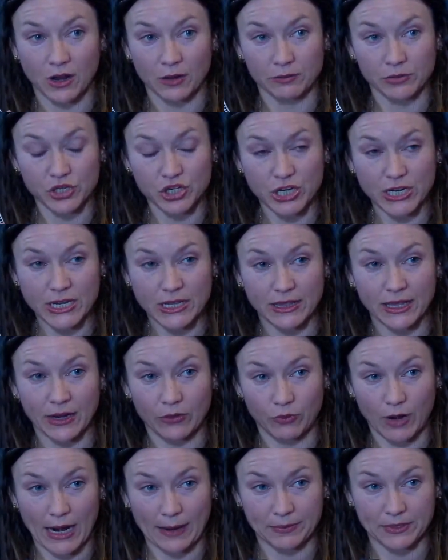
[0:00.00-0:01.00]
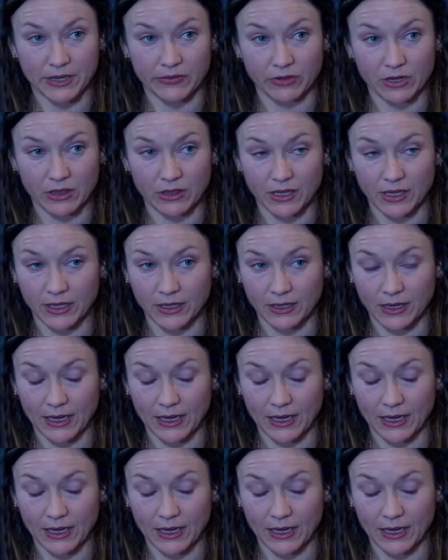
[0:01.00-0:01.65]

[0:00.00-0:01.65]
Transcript: sheet that wraps everything.